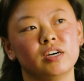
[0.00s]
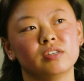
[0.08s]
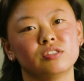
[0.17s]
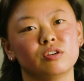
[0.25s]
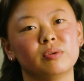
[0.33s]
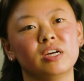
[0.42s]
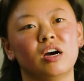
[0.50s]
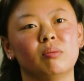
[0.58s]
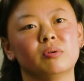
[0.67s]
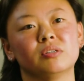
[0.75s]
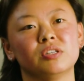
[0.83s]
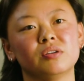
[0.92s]
so many
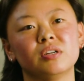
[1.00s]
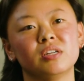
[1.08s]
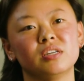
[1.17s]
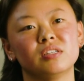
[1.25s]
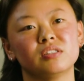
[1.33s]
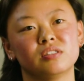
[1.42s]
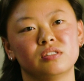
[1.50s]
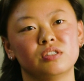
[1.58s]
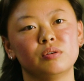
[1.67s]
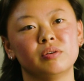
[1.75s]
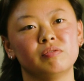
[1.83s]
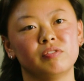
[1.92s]
opportunities
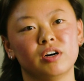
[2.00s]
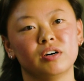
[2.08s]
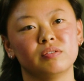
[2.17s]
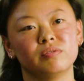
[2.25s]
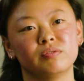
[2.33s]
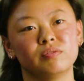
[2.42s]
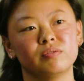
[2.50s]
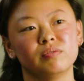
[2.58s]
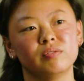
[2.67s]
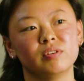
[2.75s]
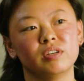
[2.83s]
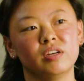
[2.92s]
to involve
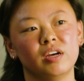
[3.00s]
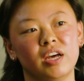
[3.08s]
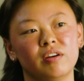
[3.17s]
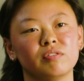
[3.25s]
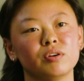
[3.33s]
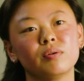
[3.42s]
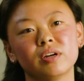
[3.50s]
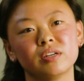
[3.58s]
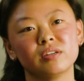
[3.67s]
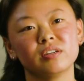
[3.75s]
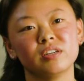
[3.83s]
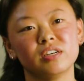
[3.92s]

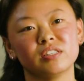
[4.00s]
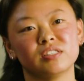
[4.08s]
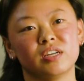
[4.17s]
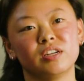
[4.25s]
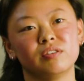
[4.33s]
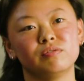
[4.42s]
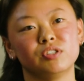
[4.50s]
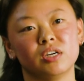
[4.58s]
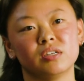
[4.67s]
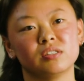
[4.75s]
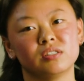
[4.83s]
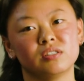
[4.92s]
everyone instead of
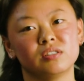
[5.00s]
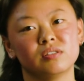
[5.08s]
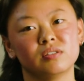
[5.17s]
just